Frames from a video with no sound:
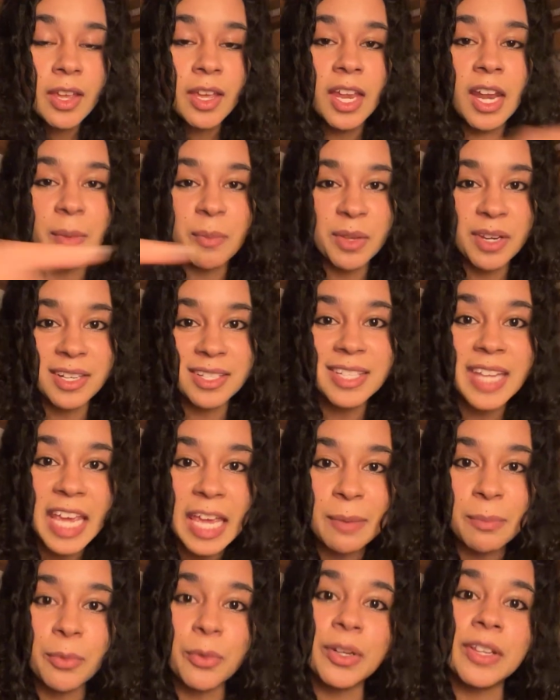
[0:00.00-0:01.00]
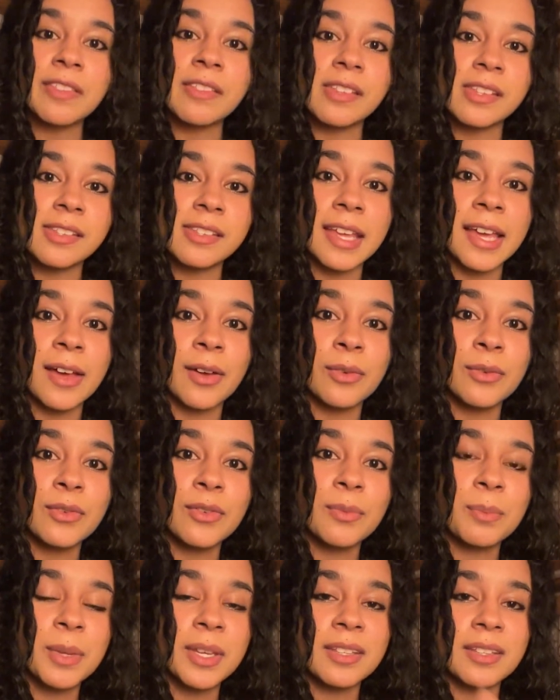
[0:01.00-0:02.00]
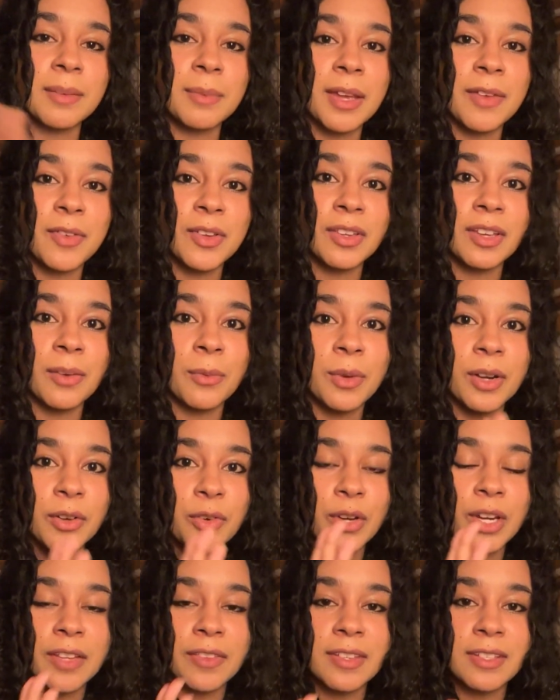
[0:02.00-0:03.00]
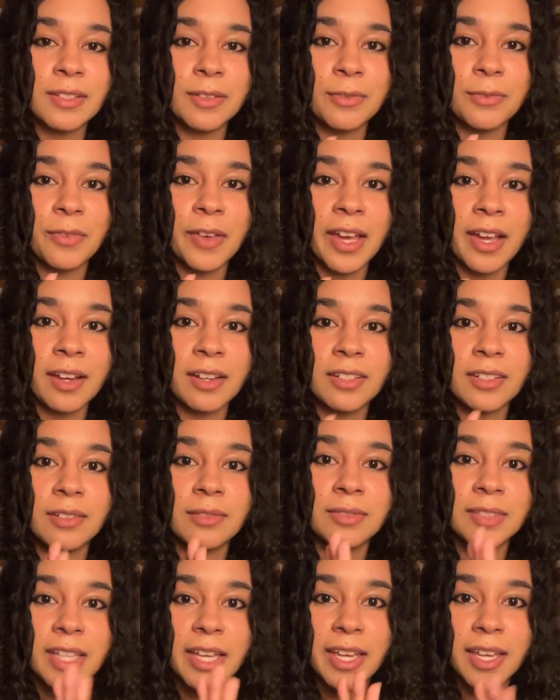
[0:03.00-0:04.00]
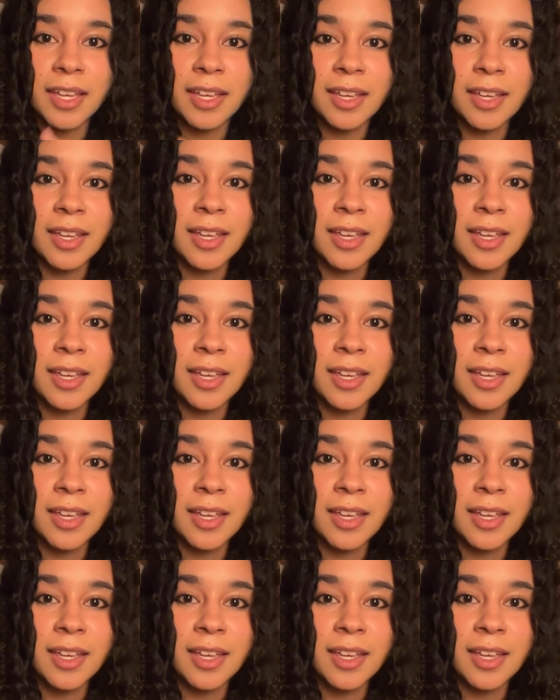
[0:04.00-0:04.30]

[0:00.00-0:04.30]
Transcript: and I'm going to taper in the sound, because I want to create this effect of like,